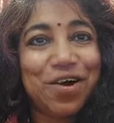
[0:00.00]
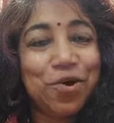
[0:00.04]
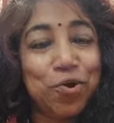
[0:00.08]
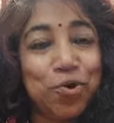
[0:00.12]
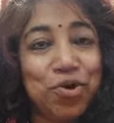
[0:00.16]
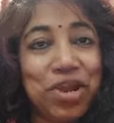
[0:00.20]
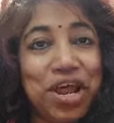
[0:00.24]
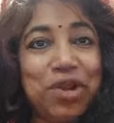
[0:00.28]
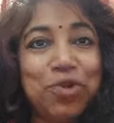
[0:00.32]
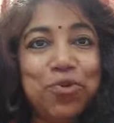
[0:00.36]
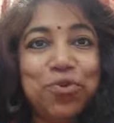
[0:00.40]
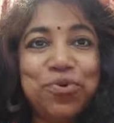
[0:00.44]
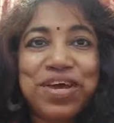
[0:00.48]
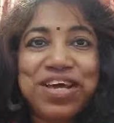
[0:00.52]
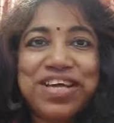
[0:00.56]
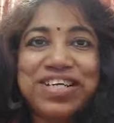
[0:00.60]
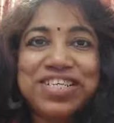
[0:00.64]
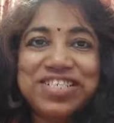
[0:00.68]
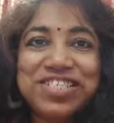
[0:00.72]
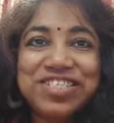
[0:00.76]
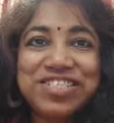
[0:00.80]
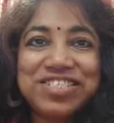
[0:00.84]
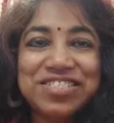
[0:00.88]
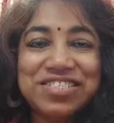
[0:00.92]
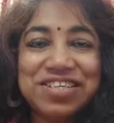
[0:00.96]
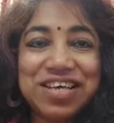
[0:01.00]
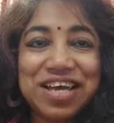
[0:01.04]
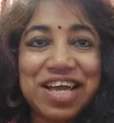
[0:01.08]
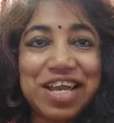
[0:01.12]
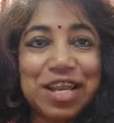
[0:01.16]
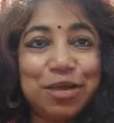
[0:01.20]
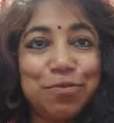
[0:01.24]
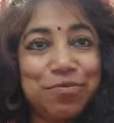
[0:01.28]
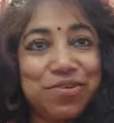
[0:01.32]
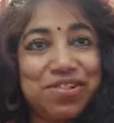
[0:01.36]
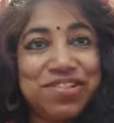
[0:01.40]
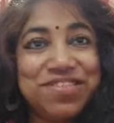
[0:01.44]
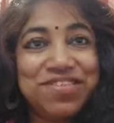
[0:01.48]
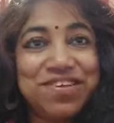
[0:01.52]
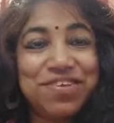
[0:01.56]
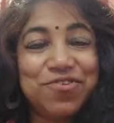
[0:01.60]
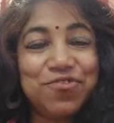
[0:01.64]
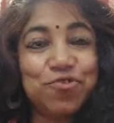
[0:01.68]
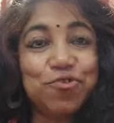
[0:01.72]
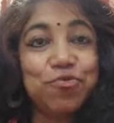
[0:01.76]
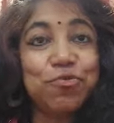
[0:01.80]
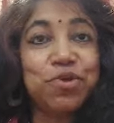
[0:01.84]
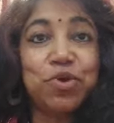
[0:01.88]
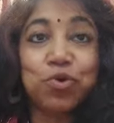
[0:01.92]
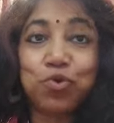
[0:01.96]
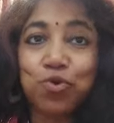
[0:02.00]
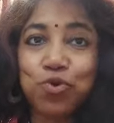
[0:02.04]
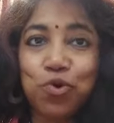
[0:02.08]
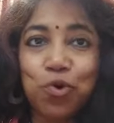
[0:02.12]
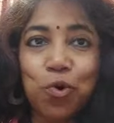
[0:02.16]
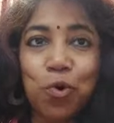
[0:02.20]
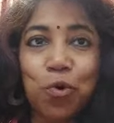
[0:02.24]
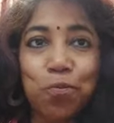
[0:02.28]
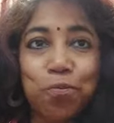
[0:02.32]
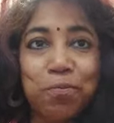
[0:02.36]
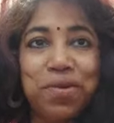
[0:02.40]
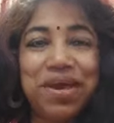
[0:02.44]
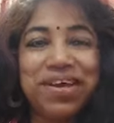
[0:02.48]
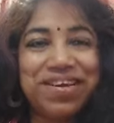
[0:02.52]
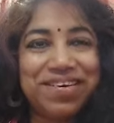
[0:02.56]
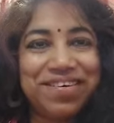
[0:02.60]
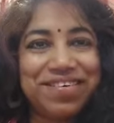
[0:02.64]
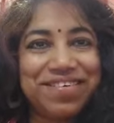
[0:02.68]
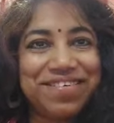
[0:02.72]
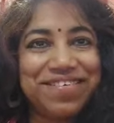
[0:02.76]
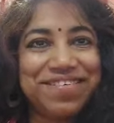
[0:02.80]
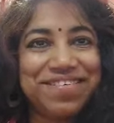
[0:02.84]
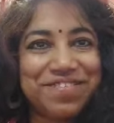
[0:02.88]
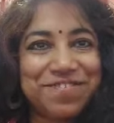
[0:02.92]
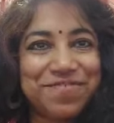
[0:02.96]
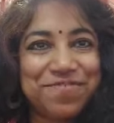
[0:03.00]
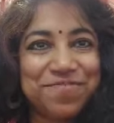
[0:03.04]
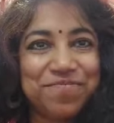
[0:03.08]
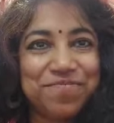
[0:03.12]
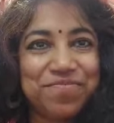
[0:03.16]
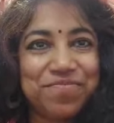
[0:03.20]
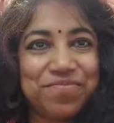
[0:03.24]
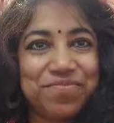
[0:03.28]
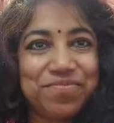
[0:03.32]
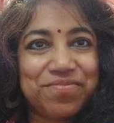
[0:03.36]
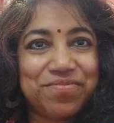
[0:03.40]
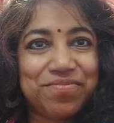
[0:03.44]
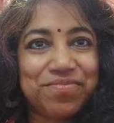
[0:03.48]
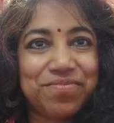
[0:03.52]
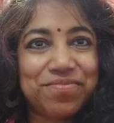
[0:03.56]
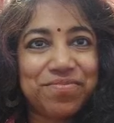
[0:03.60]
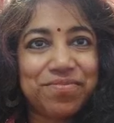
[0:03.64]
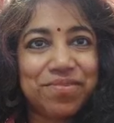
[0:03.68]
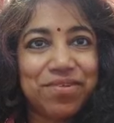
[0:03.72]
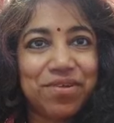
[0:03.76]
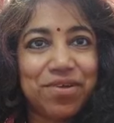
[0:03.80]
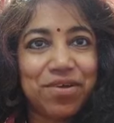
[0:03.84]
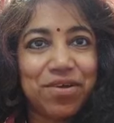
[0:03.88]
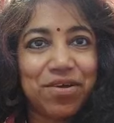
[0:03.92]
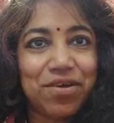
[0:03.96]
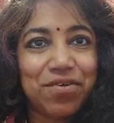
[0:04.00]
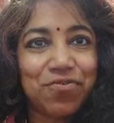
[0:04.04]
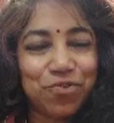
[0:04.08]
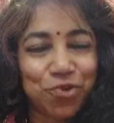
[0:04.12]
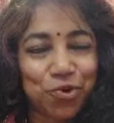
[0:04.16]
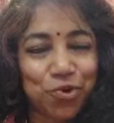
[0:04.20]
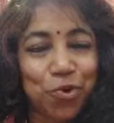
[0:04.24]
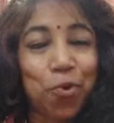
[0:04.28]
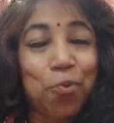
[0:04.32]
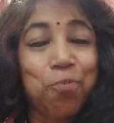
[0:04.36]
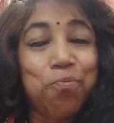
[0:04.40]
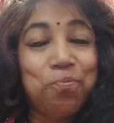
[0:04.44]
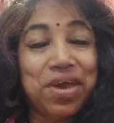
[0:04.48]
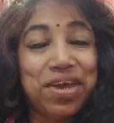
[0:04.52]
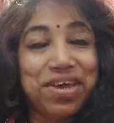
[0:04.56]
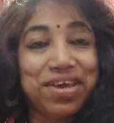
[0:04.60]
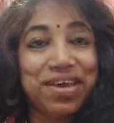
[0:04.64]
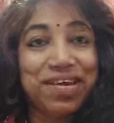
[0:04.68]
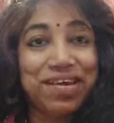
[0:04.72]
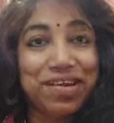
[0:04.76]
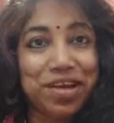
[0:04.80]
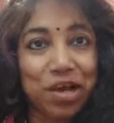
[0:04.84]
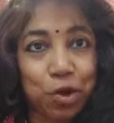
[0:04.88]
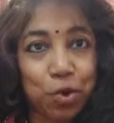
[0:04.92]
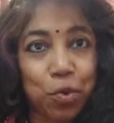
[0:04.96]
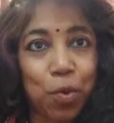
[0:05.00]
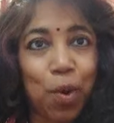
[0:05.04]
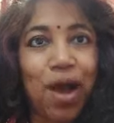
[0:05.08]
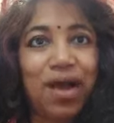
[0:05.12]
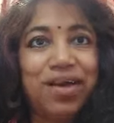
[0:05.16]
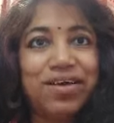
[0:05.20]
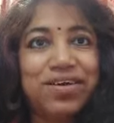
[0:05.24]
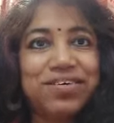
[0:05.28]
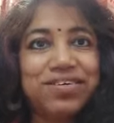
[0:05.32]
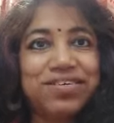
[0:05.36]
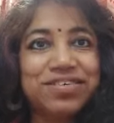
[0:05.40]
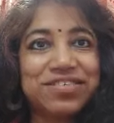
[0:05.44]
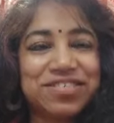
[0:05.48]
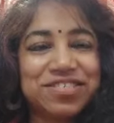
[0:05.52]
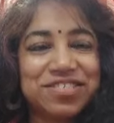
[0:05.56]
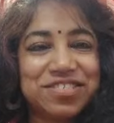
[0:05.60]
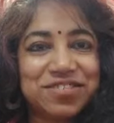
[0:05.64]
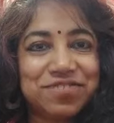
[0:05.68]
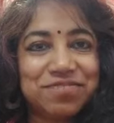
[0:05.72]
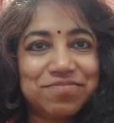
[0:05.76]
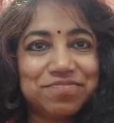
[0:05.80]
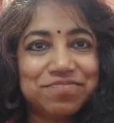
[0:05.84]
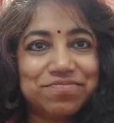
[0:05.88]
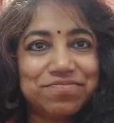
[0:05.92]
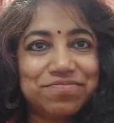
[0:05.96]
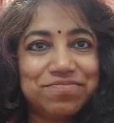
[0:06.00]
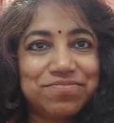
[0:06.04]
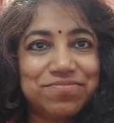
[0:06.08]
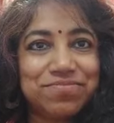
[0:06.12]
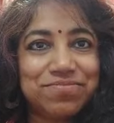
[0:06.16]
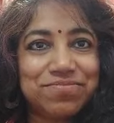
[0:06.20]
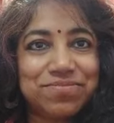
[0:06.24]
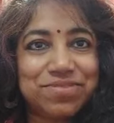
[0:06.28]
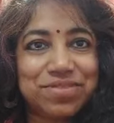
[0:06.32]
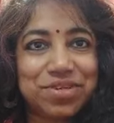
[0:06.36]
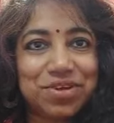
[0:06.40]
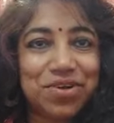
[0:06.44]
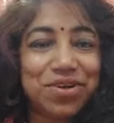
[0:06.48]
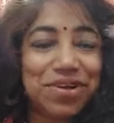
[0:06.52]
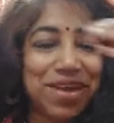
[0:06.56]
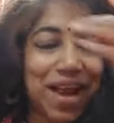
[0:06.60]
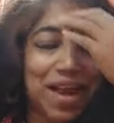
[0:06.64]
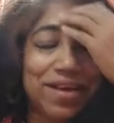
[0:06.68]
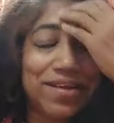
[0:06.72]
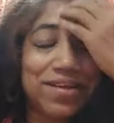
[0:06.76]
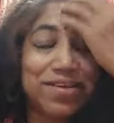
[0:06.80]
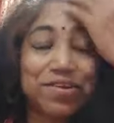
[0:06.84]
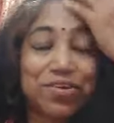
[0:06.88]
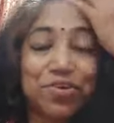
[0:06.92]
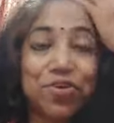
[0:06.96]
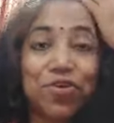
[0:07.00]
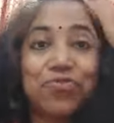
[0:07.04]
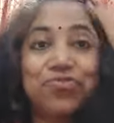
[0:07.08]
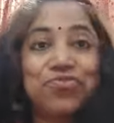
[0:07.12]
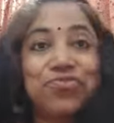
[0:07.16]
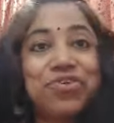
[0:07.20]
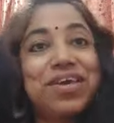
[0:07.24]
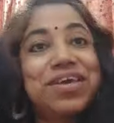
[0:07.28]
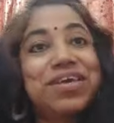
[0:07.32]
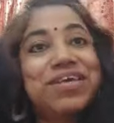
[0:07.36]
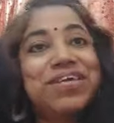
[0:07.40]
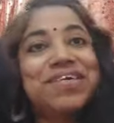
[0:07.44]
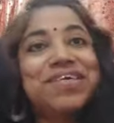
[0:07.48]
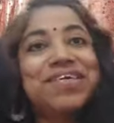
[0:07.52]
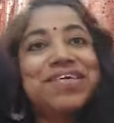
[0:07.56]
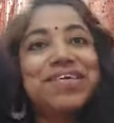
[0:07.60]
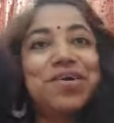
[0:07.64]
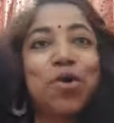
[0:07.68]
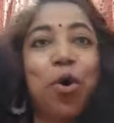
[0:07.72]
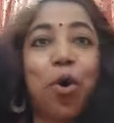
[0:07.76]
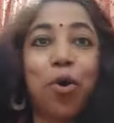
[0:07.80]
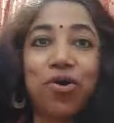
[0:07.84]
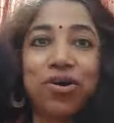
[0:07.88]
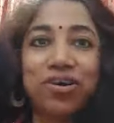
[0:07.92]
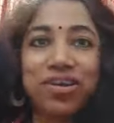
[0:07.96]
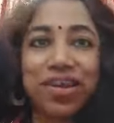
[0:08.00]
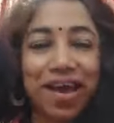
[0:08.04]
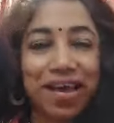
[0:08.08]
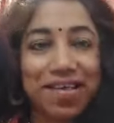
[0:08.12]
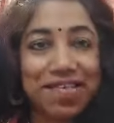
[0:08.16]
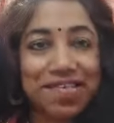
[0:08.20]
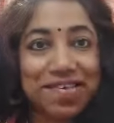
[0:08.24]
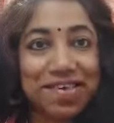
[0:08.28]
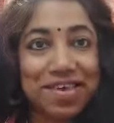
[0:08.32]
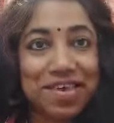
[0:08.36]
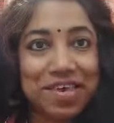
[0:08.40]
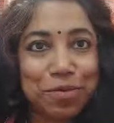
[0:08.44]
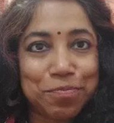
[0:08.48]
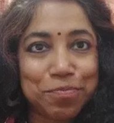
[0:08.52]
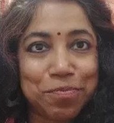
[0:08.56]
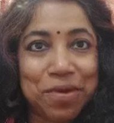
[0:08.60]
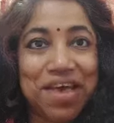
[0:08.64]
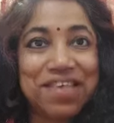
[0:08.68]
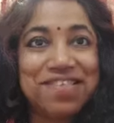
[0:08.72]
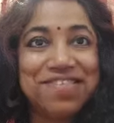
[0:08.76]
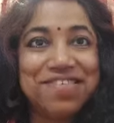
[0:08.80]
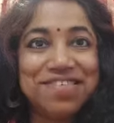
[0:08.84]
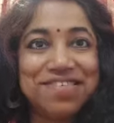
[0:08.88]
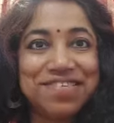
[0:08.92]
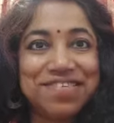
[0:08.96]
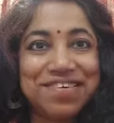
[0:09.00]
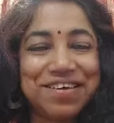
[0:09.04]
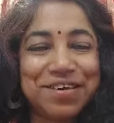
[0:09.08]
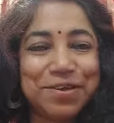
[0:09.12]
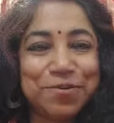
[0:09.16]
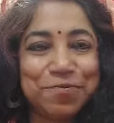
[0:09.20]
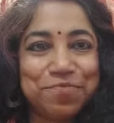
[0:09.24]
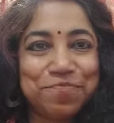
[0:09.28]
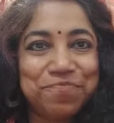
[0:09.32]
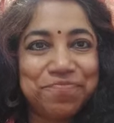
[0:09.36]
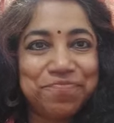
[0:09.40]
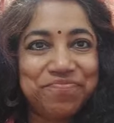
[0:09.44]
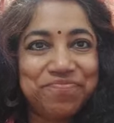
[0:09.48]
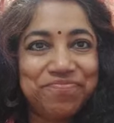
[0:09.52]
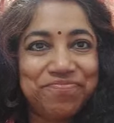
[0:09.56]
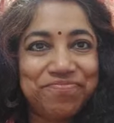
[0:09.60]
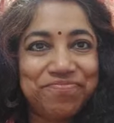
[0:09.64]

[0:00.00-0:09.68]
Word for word: A good education enables us to be good homemakers. For homemaking requires clarity of thinking, organizing capacity,